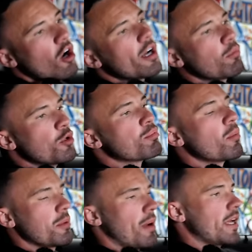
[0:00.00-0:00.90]
I, it would
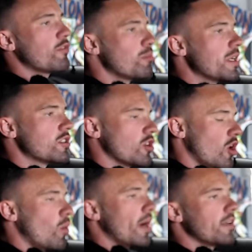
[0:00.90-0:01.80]
probably pay for me to go
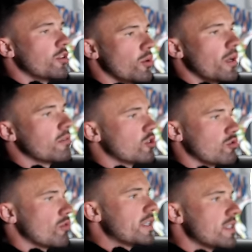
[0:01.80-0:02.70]
away and do it and
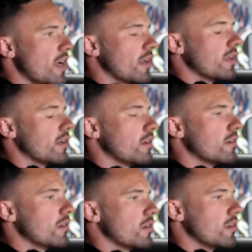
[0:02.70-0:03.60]
just retail it,
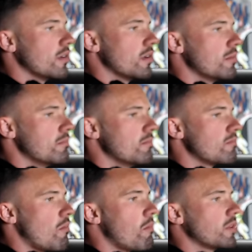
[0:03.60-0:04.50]
um,
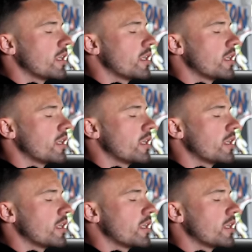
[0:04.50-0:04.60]
and